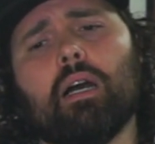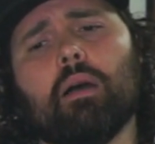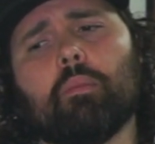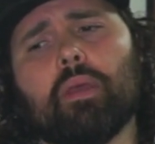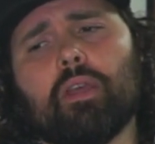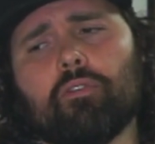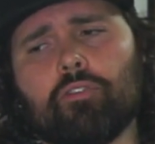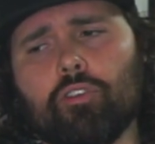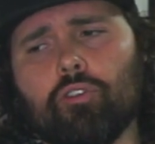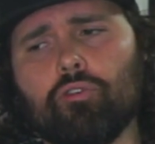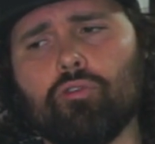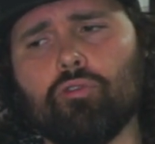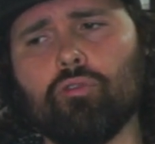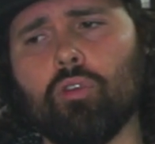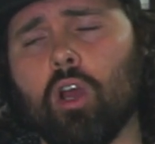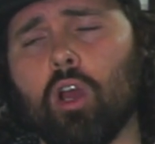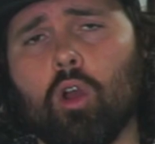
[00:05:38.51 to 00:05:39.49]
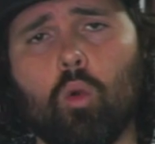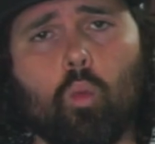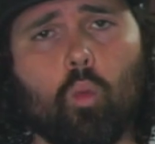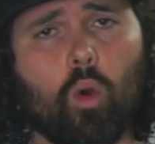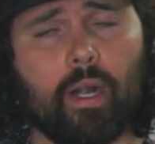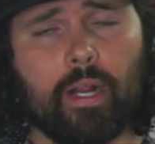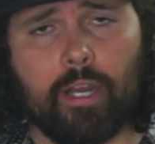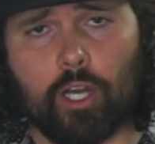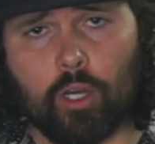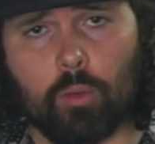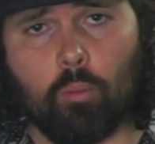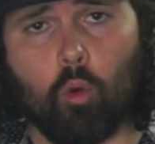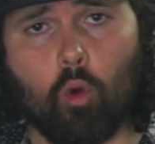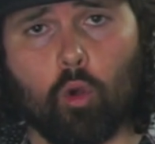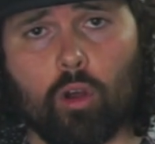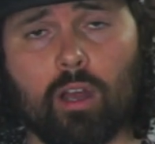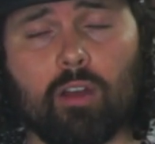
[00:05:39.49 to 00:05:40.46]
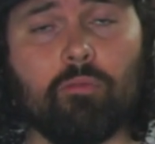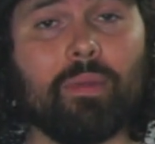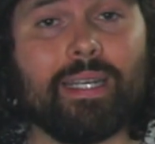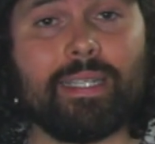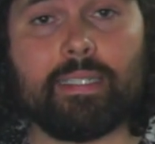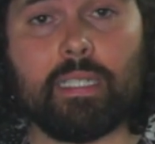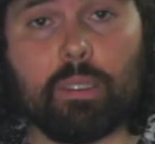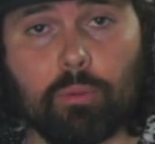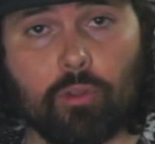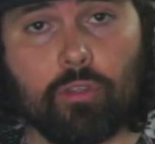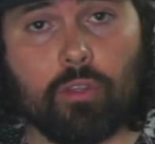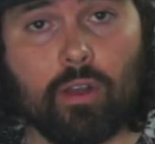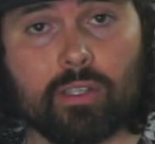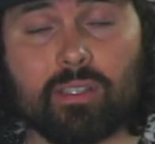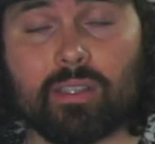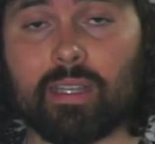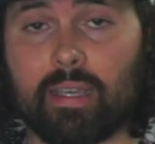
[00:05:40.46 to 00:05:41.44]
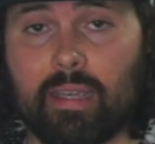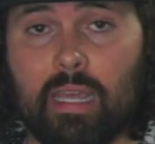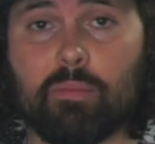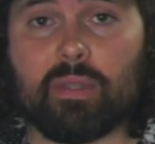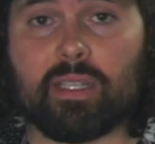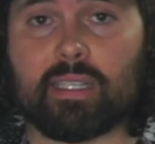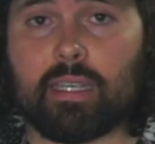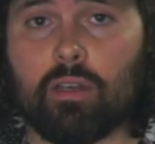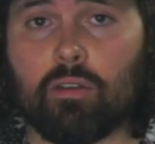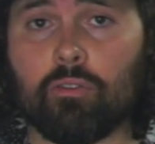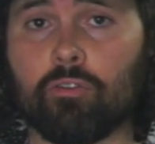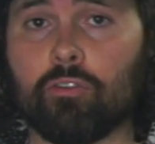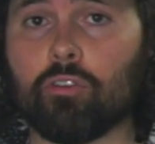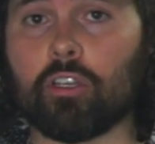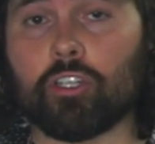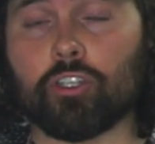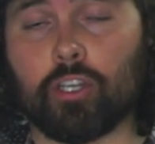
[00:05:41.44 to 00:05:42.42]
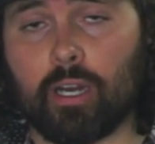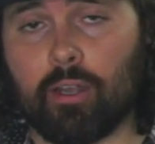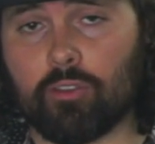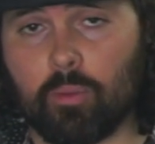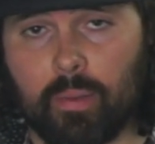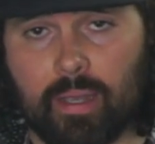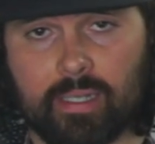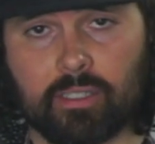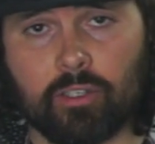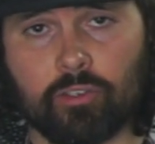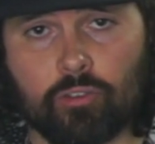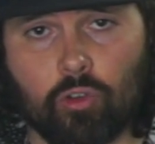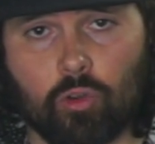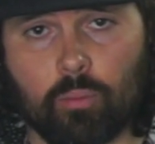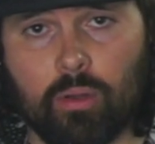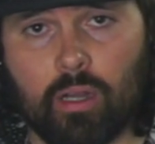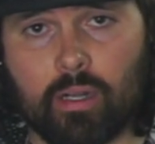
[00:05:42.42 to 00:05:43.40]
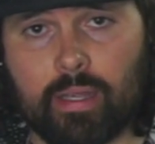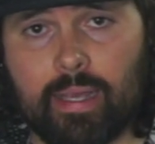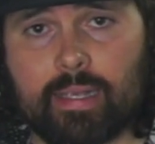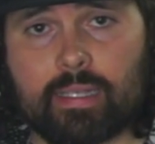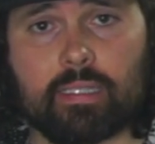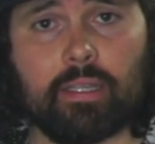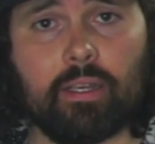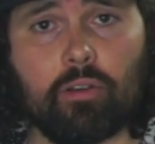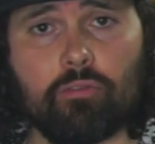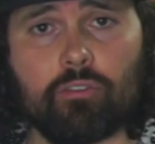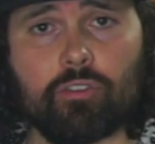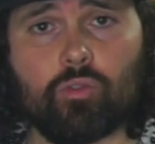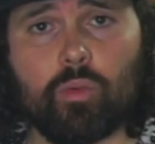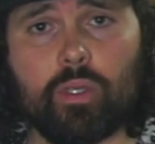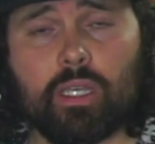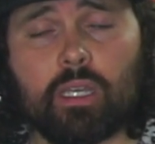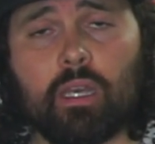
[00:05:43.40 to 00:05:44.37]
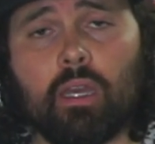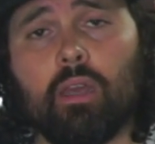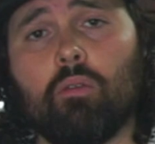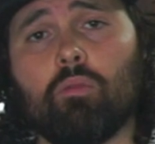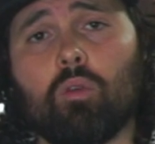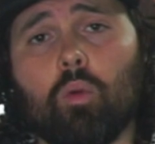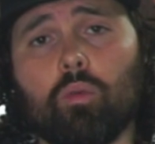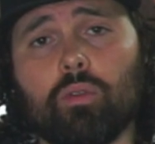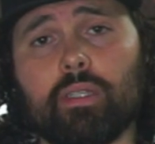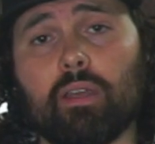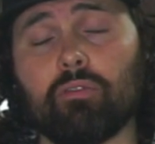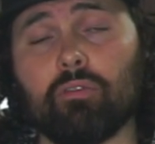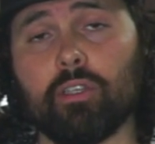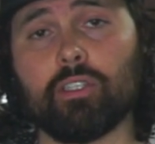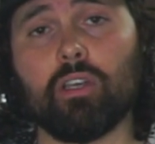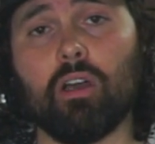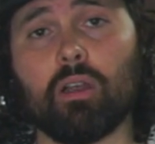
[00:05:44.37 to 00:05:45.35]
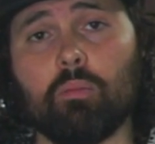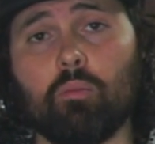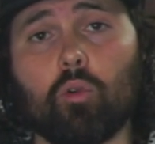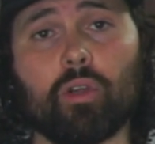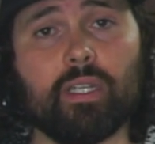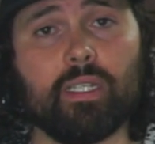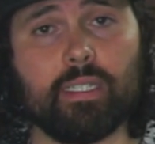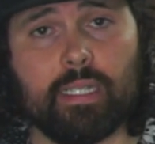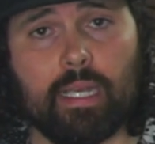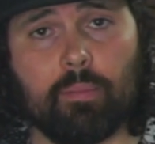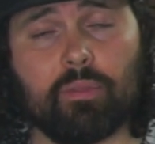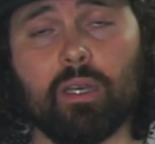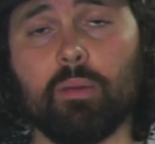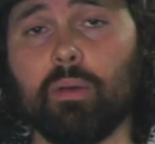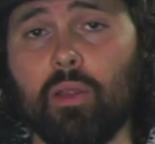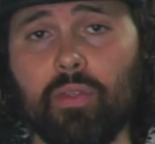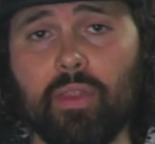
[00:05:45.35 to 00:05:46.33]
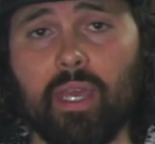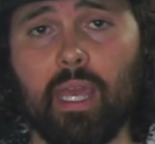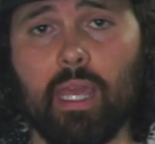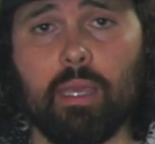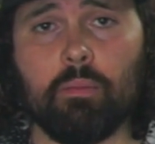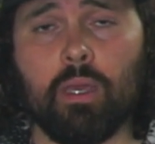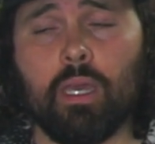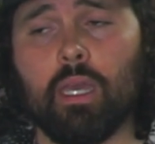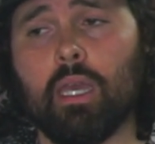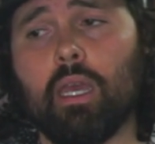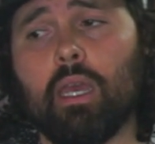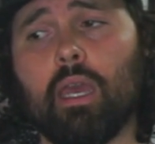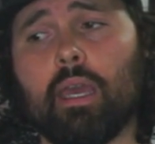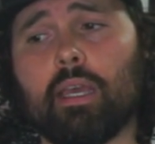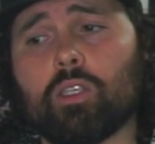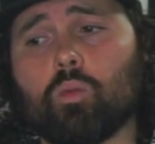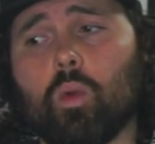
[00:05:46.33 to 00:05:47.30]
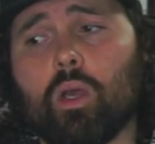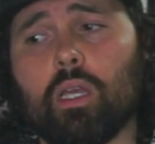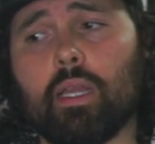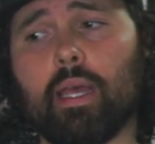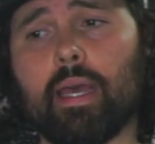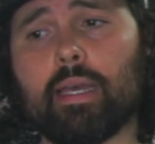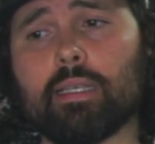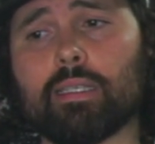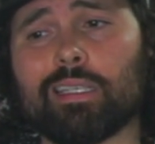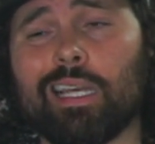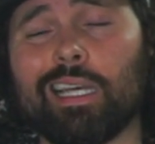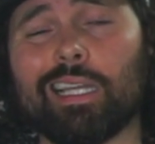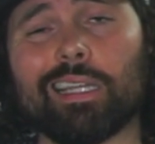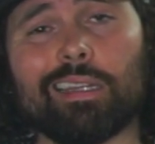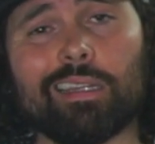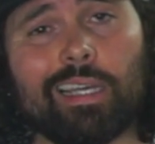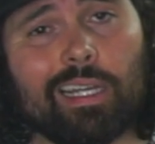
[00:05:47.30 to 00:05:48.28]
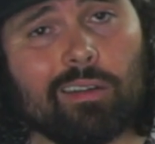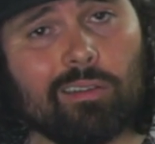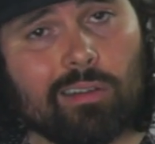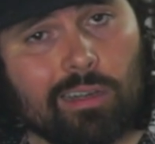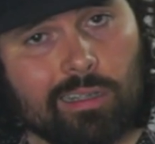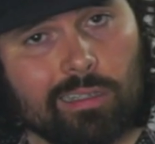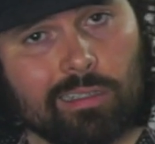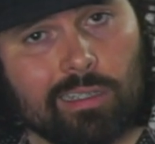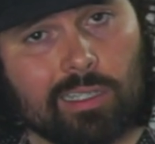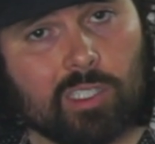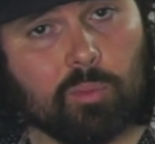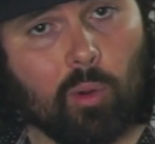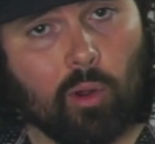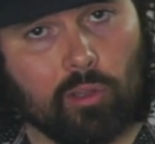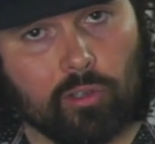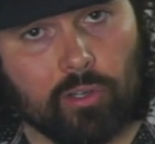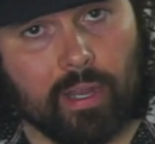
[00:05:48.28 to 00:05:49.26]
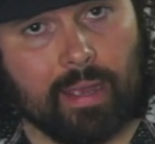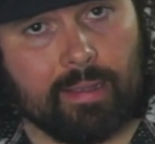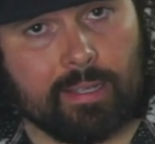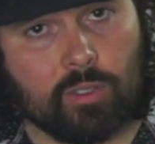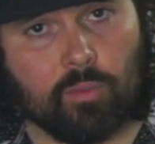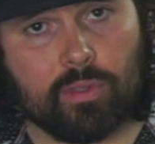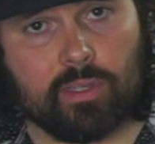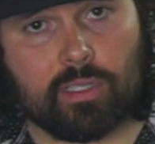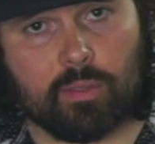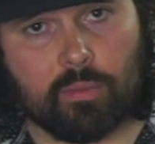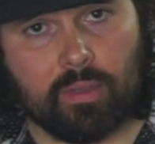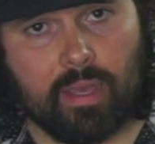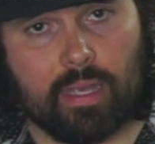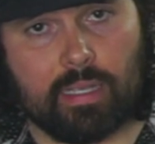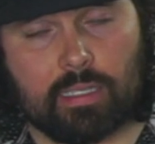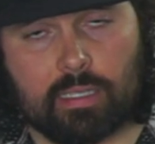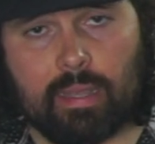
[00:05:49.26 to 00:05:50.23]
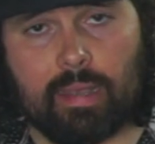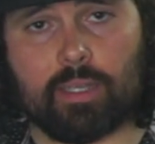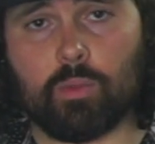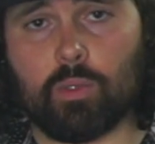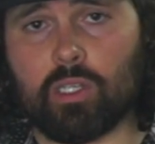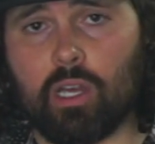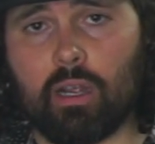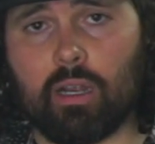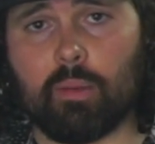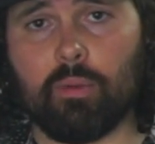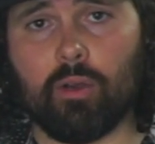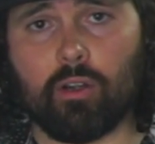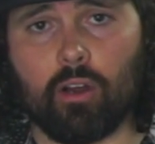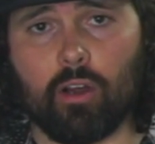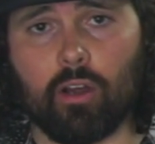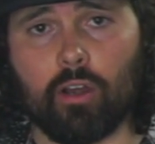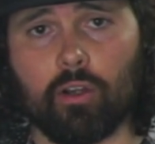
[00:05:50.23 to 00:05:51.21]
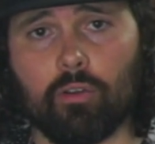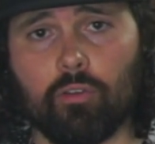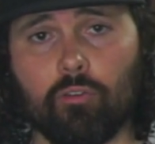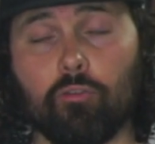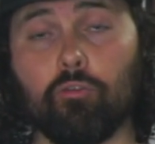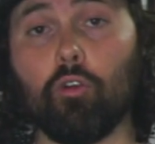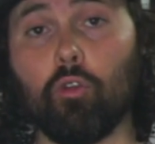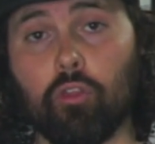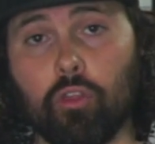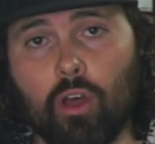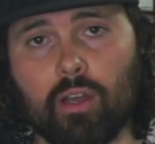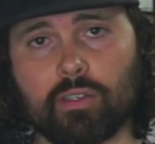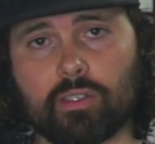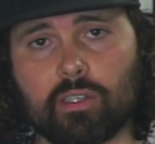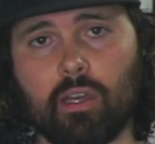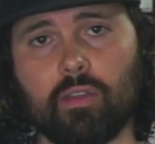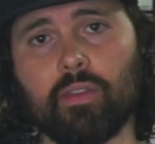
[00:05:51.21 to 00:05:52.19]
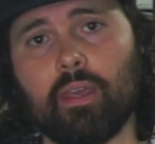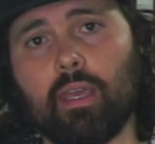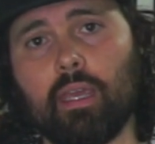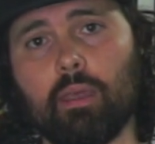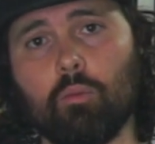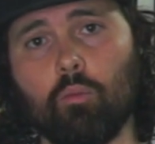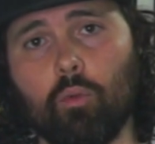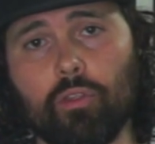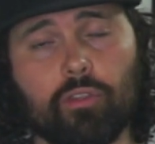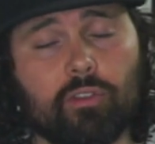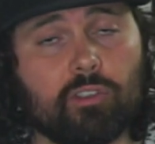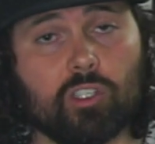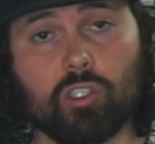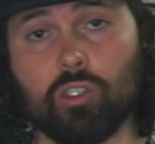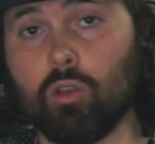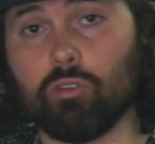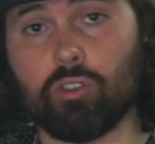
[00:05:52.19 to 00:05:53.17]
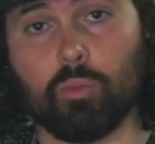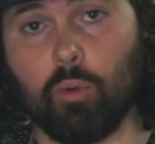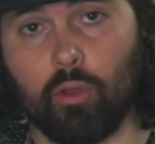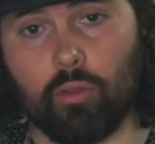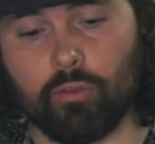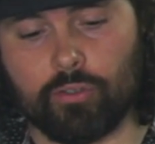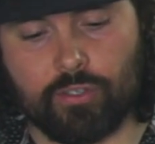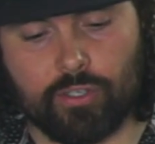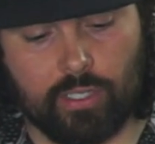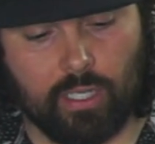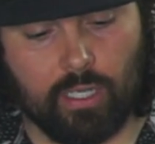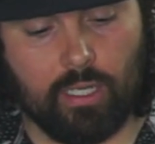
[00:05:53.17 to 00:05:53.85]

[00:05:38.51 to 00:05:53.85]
If you want to hear more of my deeper thoughts on the game itself, you can check out the Path Controller podcast later this week. We'll definitely talk more in depth about the game, as well as later on a spoiler cast with some guests as we talk about our full thoughts on the game with no spoilers.